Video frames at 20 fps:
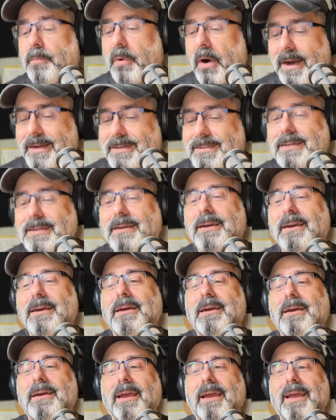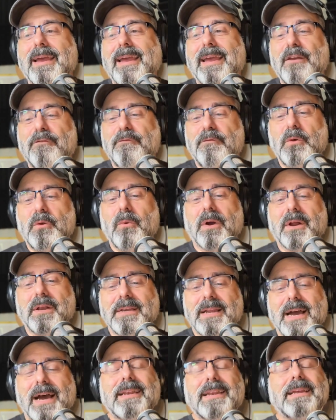But if you are
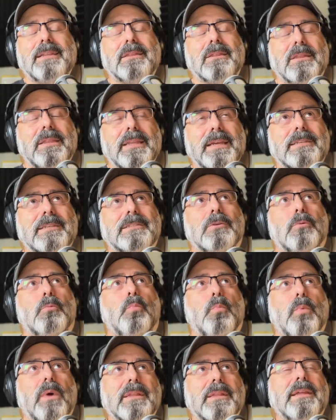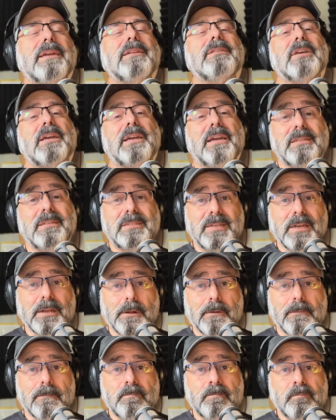not at least willing to
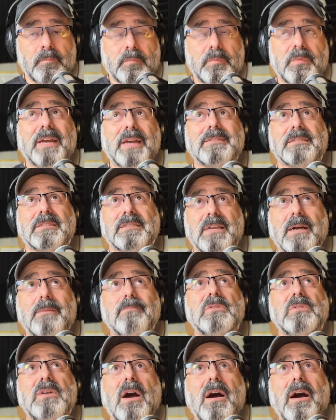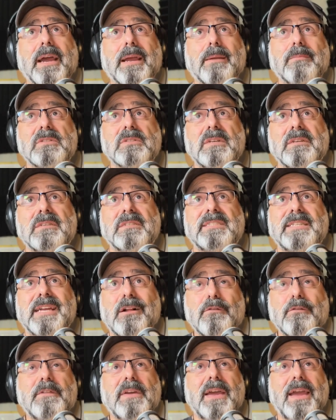consider that sometimes
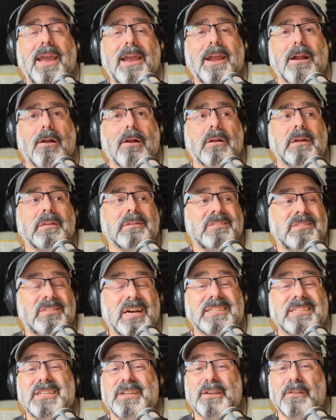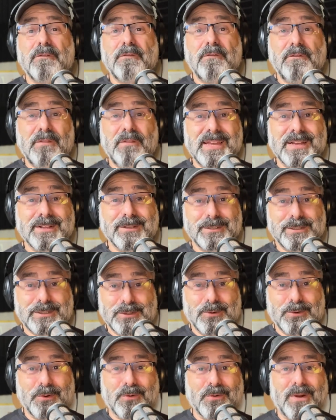self care doesn't feel
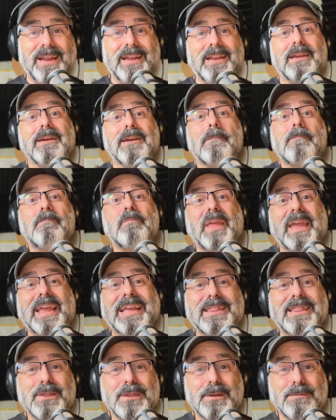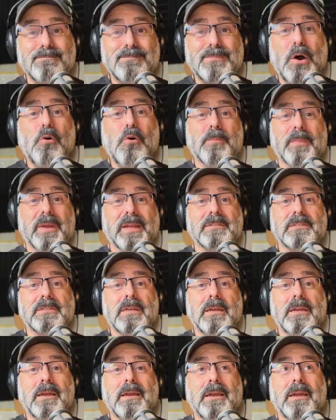so great in the
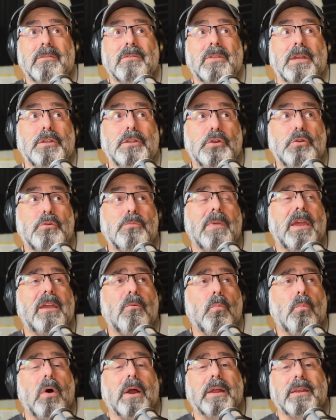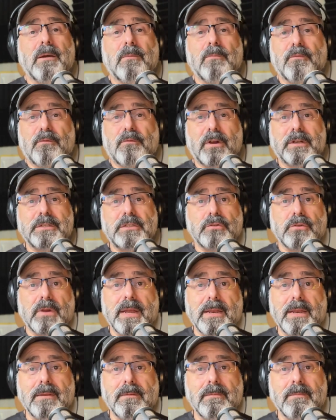moment, then you may wind up
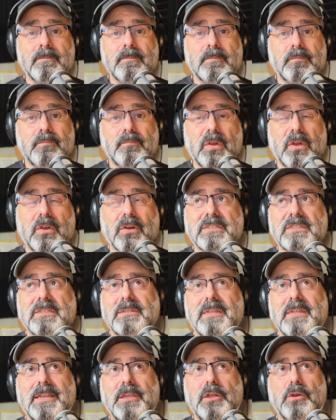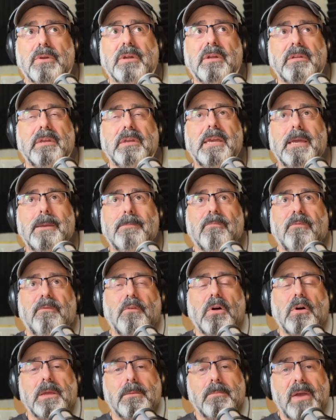frustrated because then you can keep
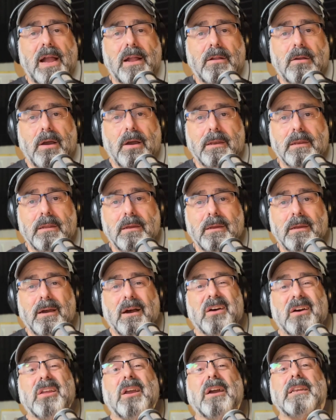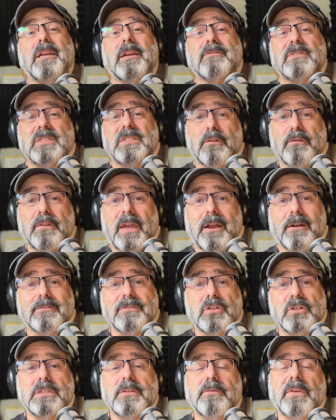falling back on on the idea of self-care
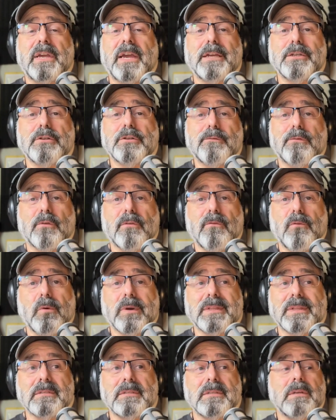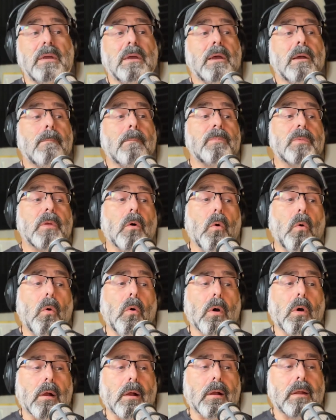as justification for avoidance
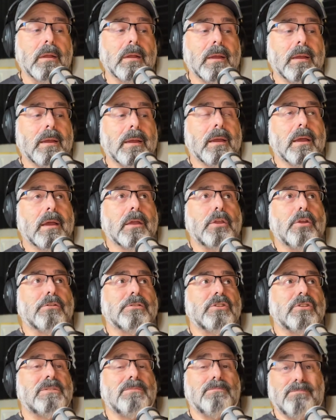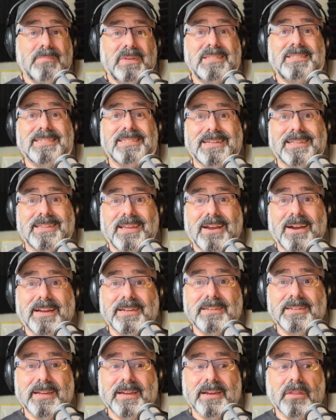or you're just missing the
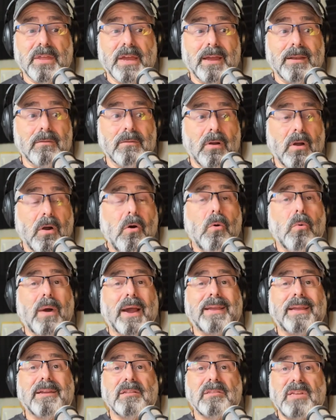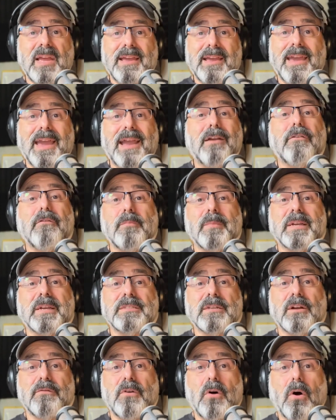idea that, oh, I can take care of
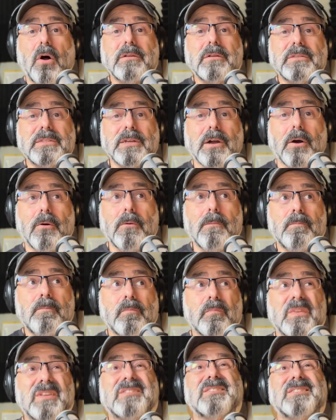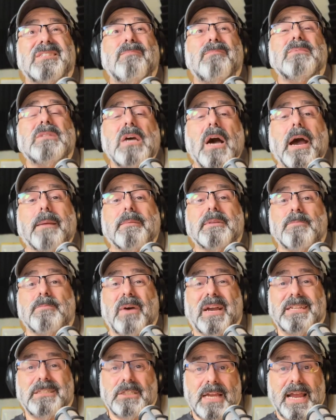myself also, sometimes
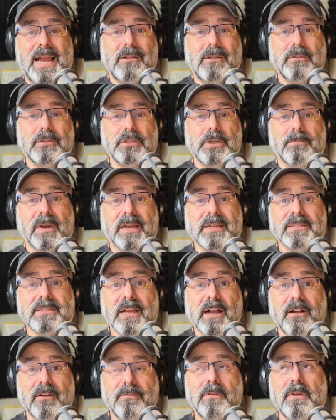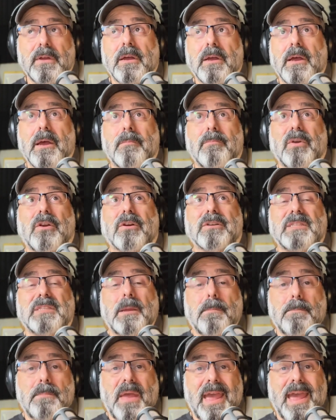by challenging myself, because
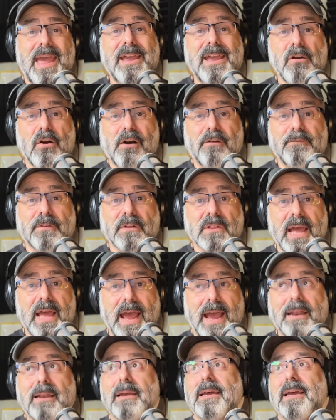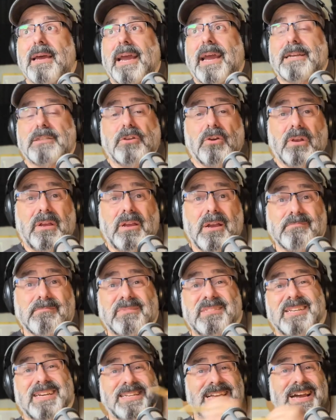the payoff for that is going to
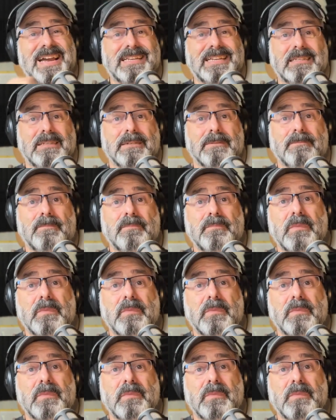come tonight.